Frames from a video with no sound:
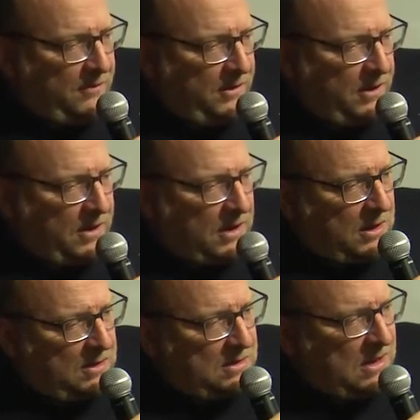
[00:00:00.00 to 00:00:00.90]
very
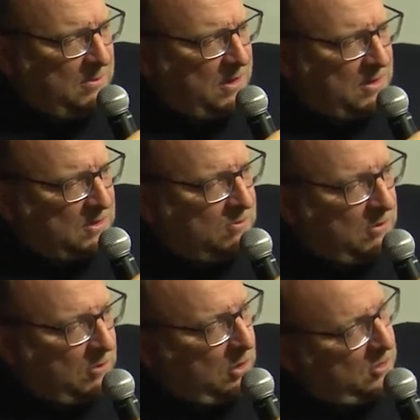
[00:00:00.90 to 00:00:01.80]
hard time because we
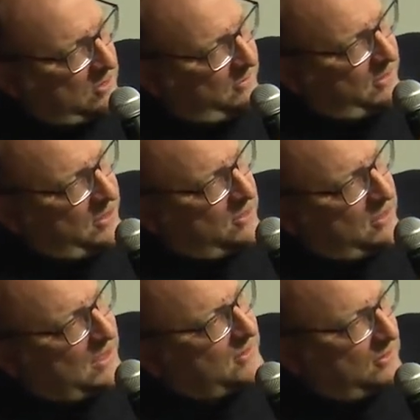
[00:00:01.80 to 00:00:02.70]
were also very
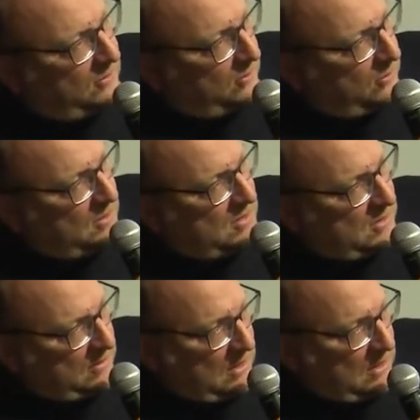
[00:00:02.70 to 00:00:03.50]
connected to this